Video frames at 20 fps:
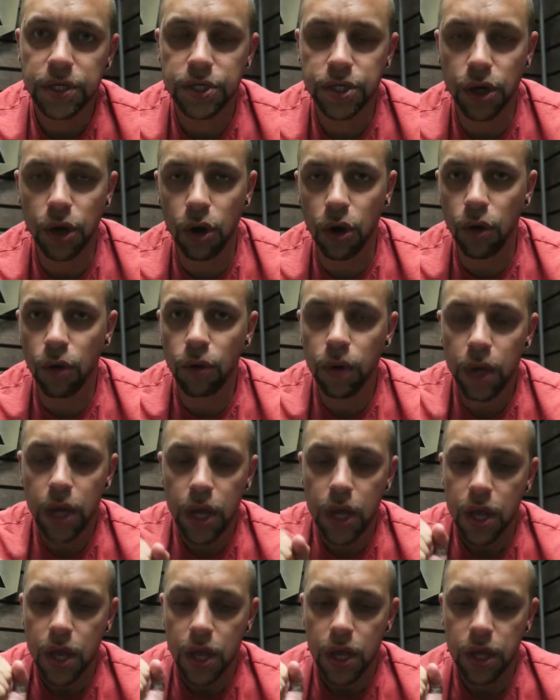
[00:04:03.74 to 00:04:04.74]
So
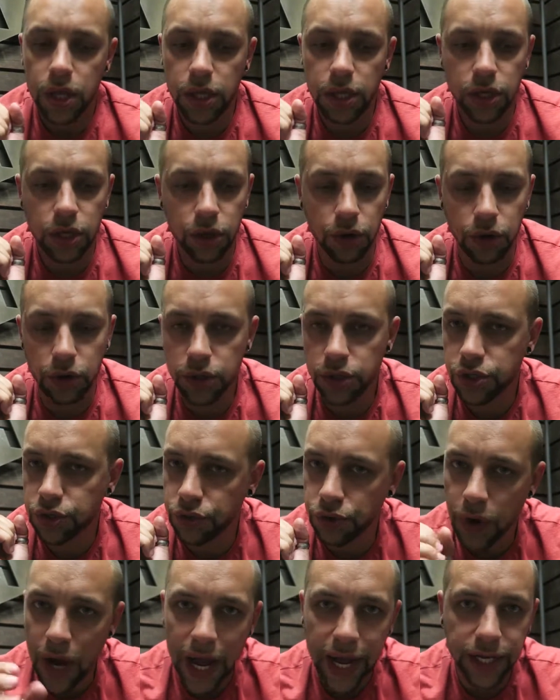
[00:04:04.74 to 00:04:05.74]
you're
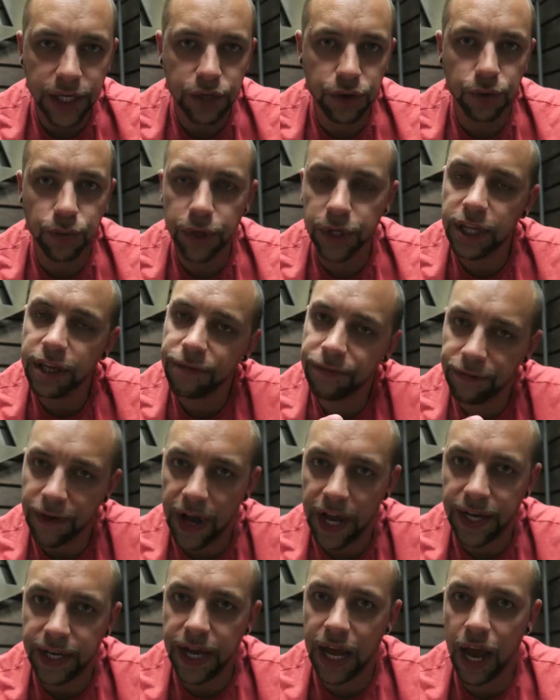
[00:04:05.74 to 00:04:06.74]
trying to really
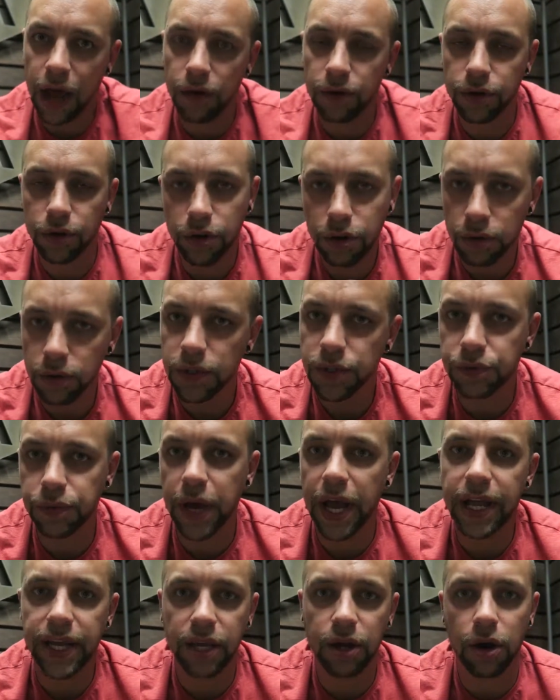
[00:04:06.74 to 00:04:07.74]
find out who is
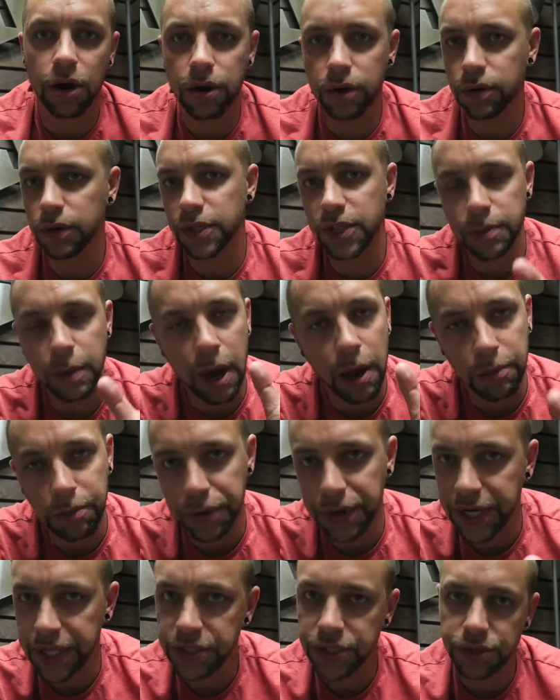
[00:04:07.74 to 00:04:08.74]
writing articles about
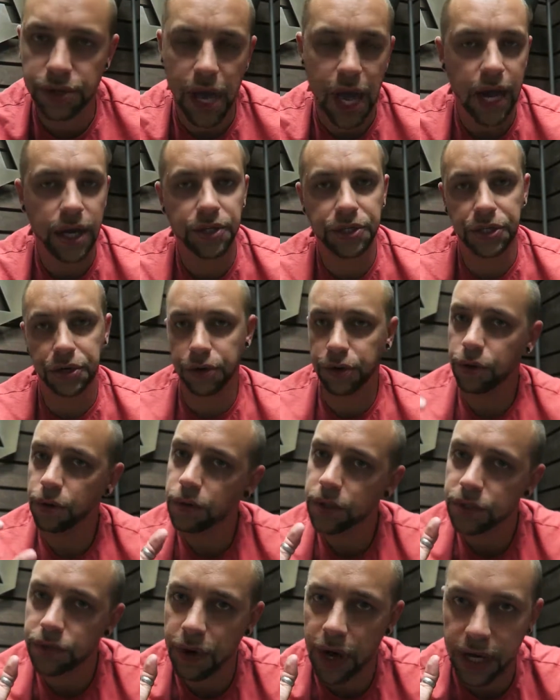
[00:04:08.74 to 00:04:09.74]
brand strategy or
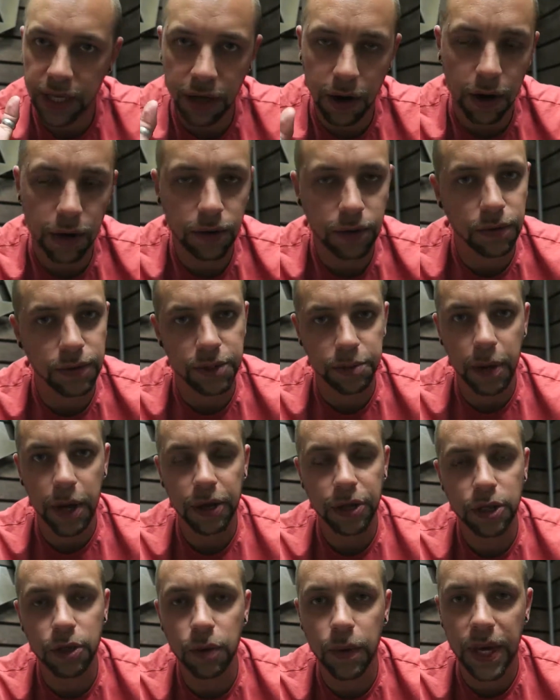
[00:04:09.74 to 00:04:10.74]
who is writing articles
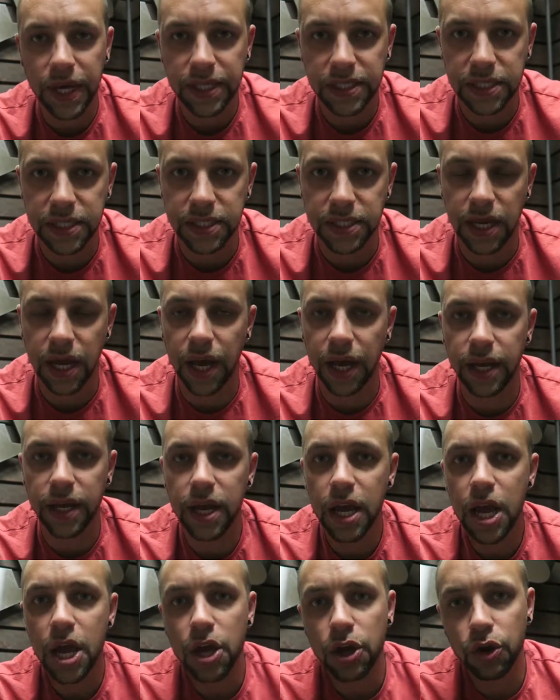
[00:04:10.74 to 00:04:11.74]
about UX design.
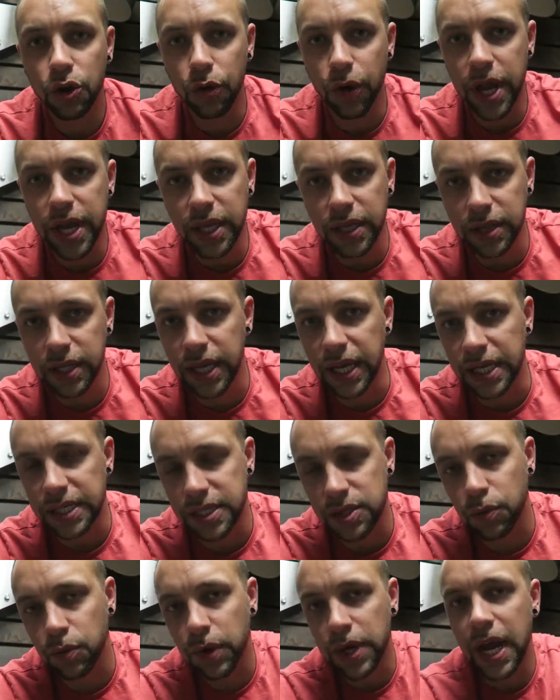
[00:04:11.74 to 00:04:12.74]
Create a
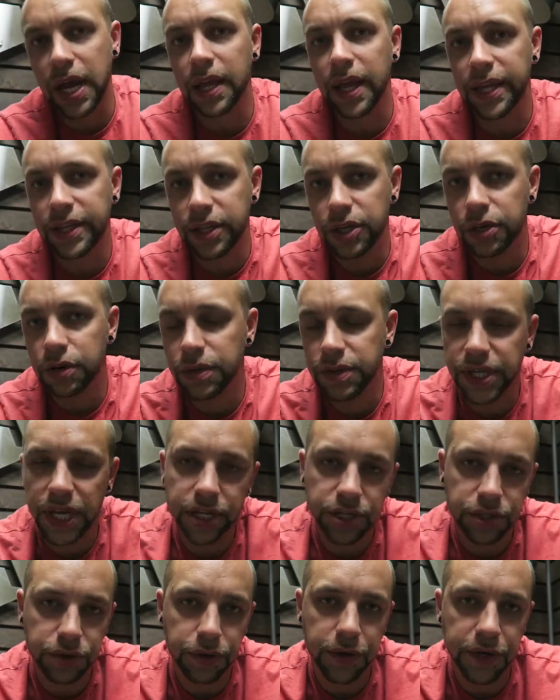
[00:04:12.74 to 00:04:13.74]
list. And what I like to do is
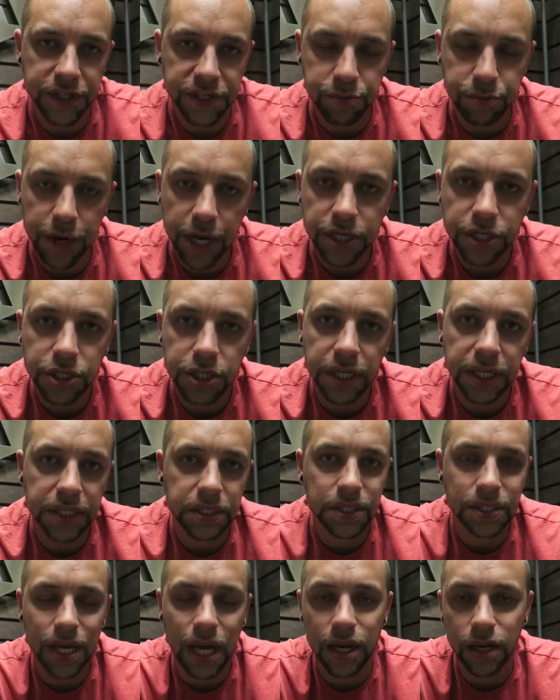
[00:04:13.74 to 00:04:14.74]
I just create a spreadsheet
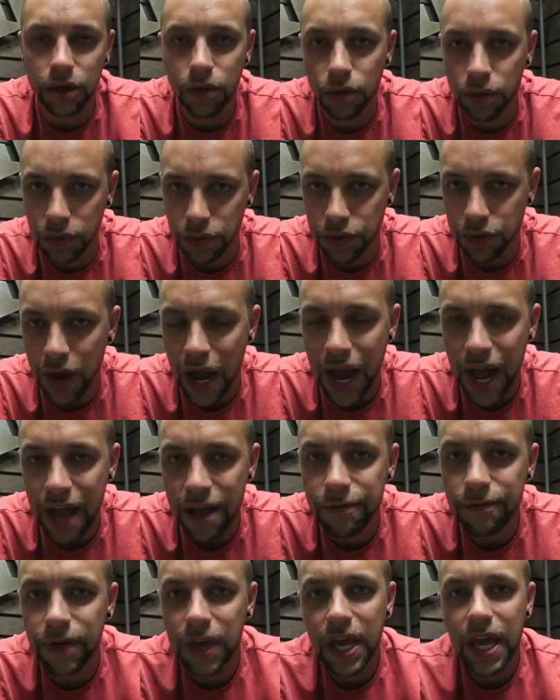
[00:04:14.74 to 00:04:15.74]
inside of Google
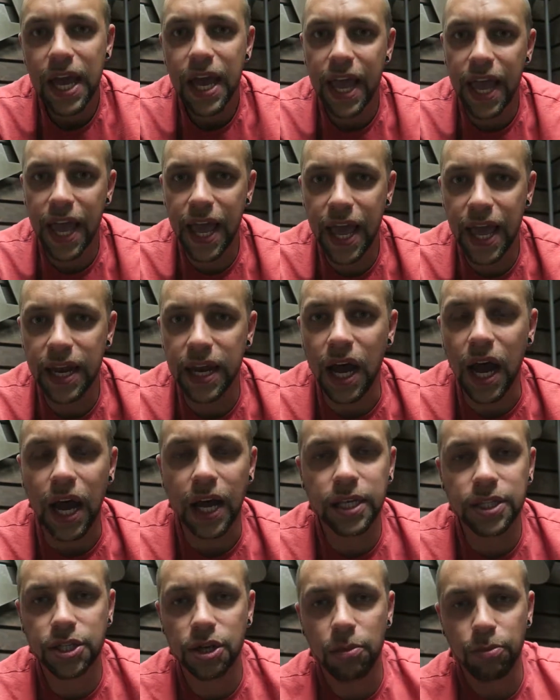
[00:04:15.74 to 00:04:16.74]
Drive, and
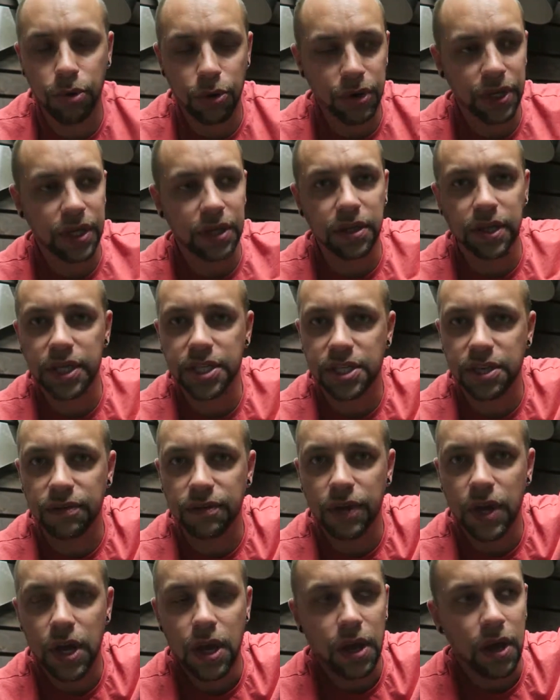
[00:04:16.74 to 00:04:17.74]
I start putting a list
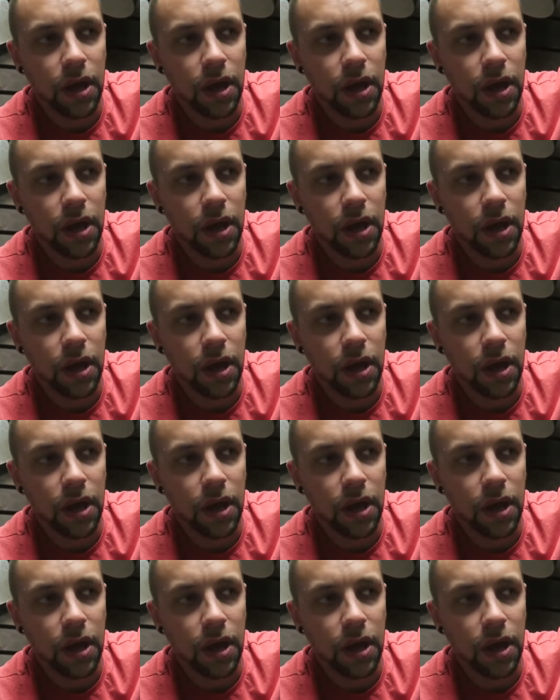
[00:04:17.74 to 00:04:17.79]
of